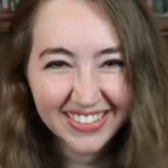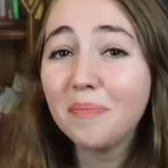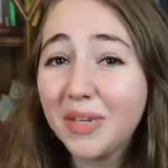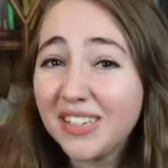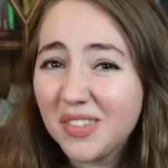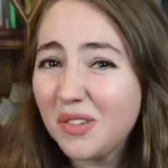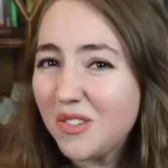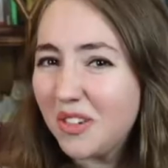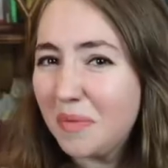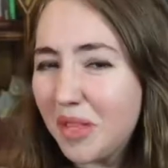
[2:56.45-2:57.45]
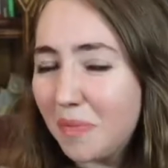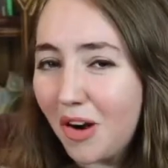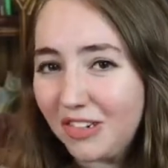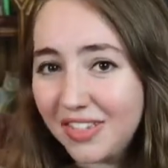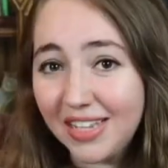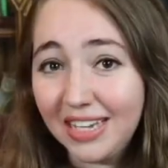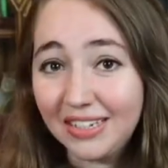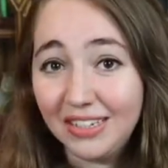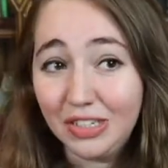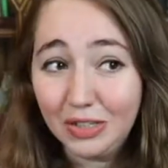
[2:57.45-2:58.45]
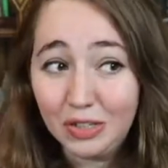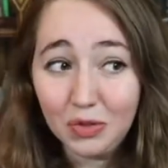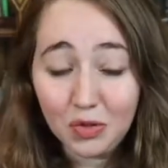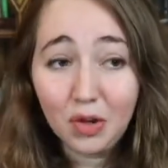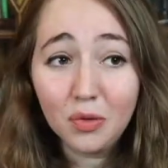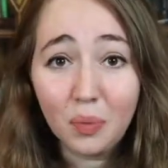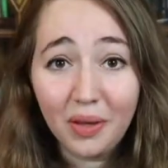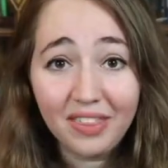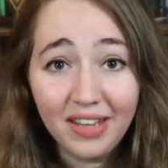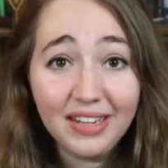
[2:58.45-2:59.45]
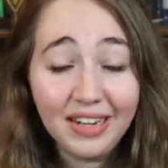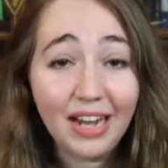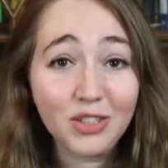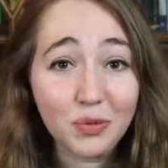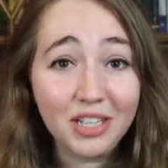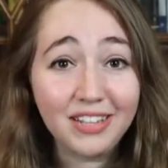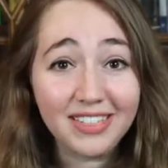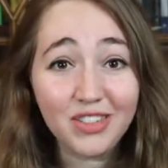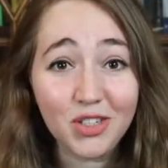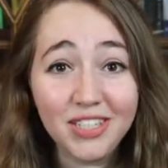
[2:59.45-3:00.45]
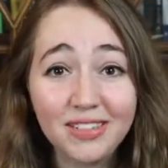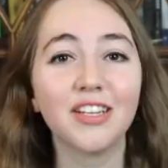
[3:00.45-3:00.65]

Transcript: Because those are going to be the parts that you struggle with in an actual audition.